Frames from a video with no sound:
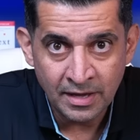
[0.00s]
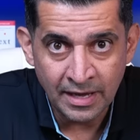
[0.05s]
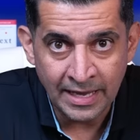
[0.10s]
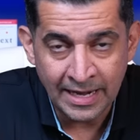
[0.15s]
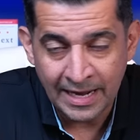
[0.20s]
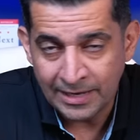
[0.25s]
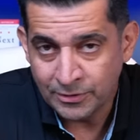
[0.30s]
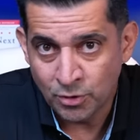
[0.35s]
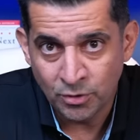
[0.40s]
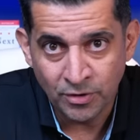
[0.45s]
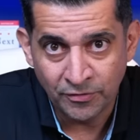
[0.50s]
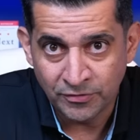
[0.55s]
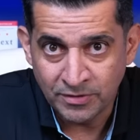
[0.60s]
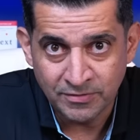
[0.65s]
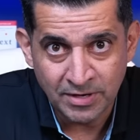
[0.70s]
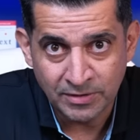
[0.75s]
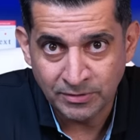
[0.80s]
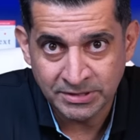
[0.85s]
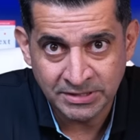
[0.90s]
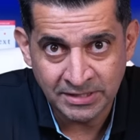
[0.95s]
And I don't know if
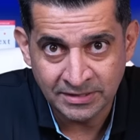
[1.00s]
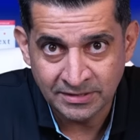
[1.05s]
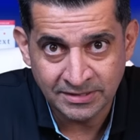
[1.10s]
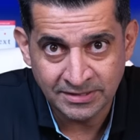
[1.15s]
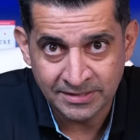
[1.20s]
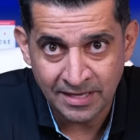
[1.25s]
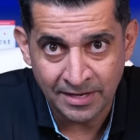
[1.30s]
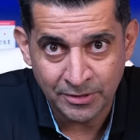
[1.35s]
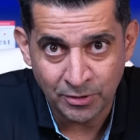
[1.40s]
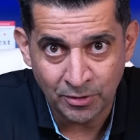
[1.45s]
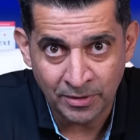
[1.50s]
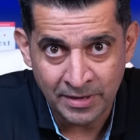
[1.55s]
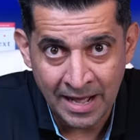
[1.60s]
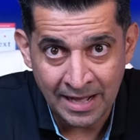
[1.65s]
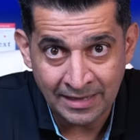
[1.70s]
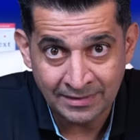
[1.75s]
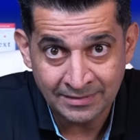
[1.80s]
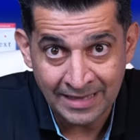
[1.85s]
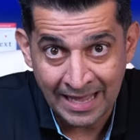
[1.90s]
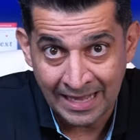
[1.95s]
you've ever seen the study or
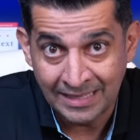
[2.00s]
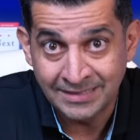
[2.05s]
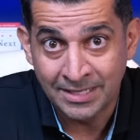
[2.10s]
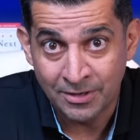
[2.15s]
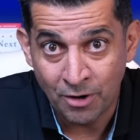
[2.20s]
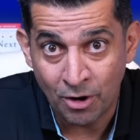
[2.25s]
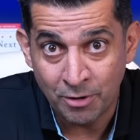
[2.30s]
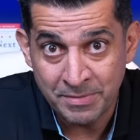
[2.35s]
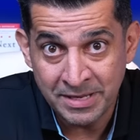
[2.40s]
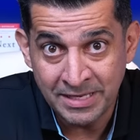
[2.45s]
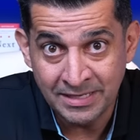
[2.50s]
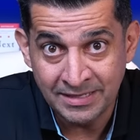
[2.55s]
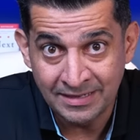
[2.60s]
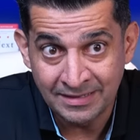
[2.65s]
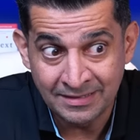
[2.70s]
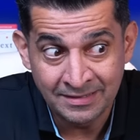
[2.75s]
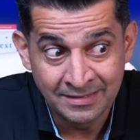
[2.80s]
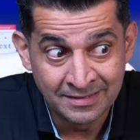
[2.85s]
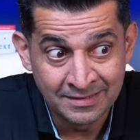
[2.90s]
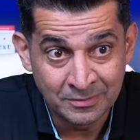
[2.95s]
not. As an
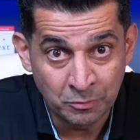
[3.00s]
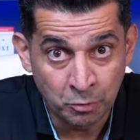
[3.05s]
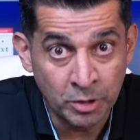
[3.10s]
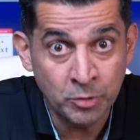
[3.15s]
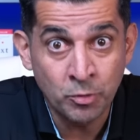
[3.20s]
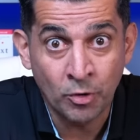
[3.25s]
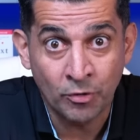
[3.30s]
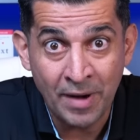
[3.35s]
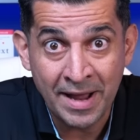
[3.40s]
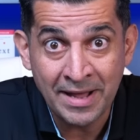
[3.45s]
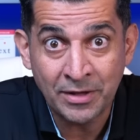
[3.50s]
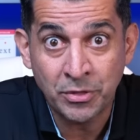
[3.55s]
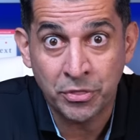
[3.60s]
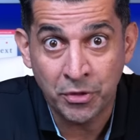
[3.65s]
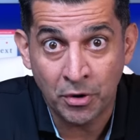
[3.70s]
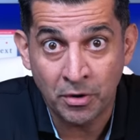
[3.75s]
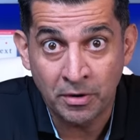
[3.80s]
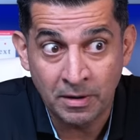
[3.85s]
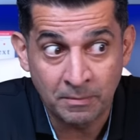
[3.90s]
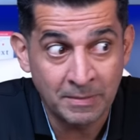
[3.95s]
Armenian, we were ranked
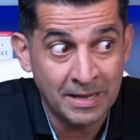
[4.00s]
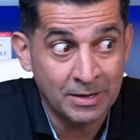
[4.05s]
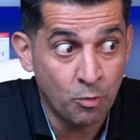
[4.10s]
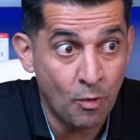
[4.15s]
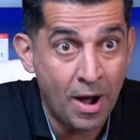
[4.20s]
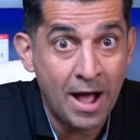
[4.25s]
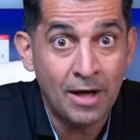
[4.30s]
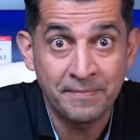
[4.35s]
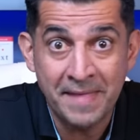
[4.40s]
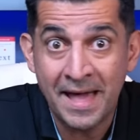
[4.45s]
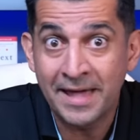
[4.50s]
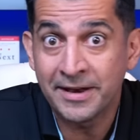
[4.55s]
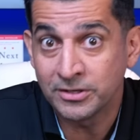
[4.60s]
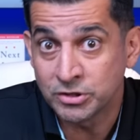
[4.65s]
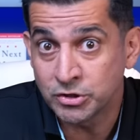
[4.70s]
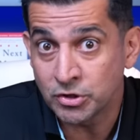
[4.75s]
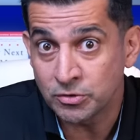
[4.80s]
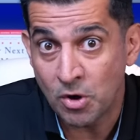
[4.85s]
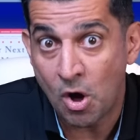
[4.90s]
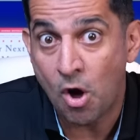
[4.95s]
third. I'm like, wow, now
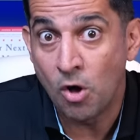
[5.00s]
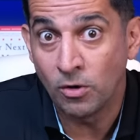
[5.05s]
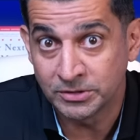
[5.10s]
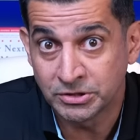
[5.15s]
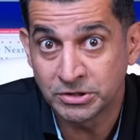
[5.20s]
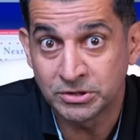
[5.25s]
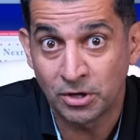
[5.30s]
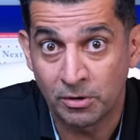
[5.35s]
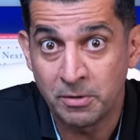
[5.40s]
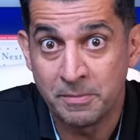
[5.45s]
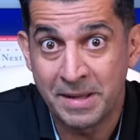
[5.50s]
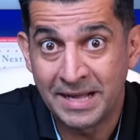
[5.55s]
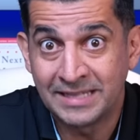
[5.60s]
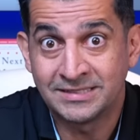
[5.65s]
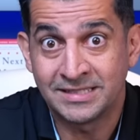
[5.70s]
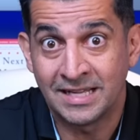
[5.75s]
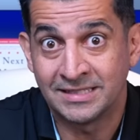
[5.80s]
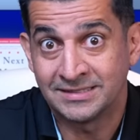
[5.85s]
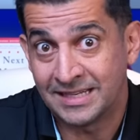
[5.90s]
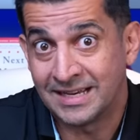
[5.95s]
that's all starting to make
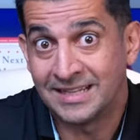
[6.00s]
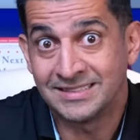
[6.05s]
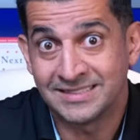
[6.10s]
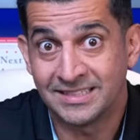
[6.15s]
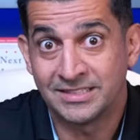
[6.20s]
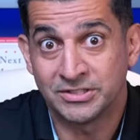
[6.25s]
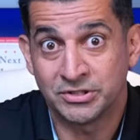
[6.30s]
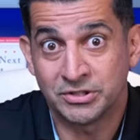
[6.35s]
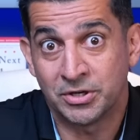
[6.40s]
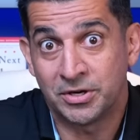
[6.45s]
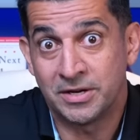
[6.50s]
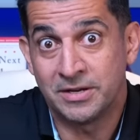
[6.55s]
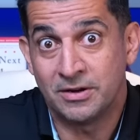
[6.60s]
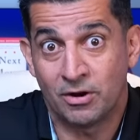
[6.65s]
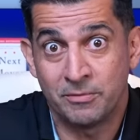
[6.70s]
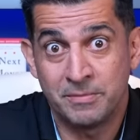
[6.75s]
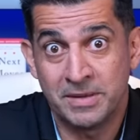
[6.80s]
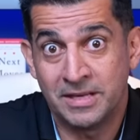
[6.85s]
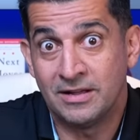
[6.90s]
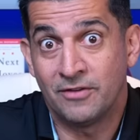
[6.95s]
sense. And as an Assyrian
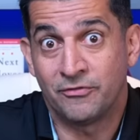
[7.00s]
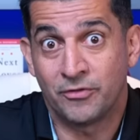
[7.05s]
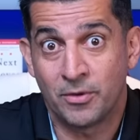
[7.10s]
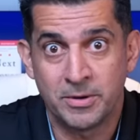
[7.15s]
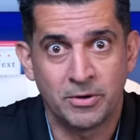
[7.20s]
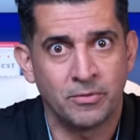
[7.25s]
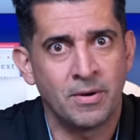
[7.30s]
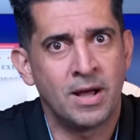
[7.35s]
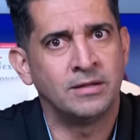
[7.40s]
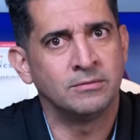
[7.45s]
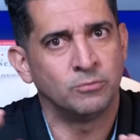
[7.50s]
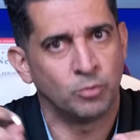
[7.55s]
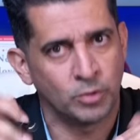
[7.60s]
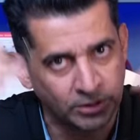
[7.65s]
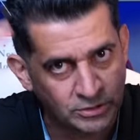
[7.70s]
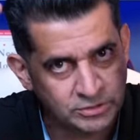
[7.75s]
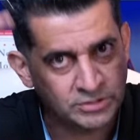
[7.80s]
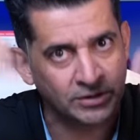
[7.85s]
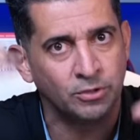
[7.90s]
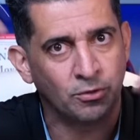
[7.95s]
Armenian from Iran, when
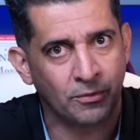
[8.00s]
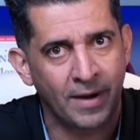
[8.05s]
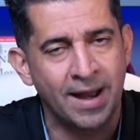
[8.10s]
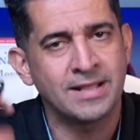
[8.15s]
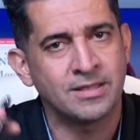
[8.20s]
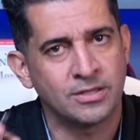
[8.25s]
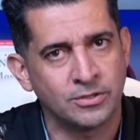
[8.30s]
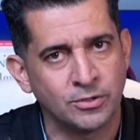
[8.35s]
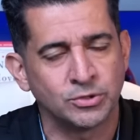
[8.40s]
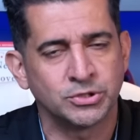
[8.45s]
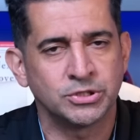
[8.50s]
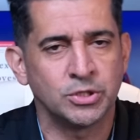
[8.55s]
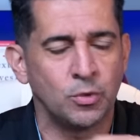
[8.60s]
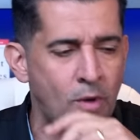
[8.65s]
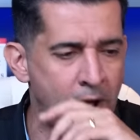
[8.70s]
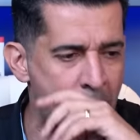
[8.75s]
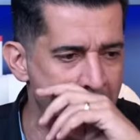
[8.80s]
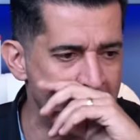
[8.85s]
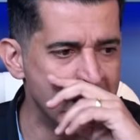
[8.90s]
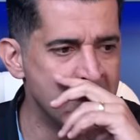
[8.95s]
you see the ranking, you'll see
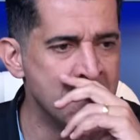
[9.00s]
why.